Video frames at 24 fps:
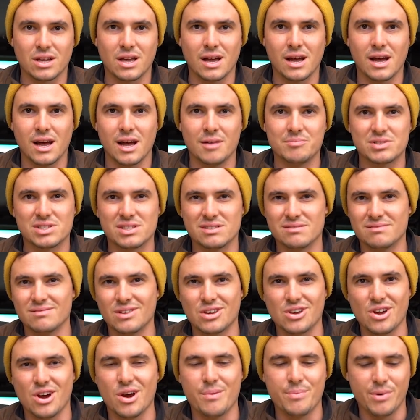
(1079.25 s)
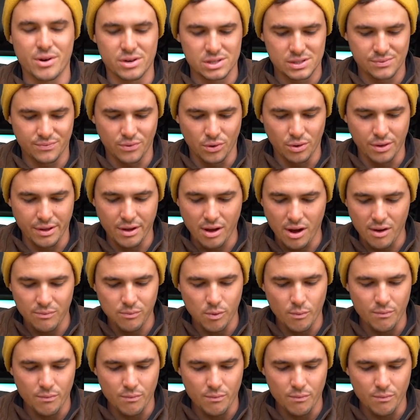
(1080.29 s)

cups and your GoPros falling off.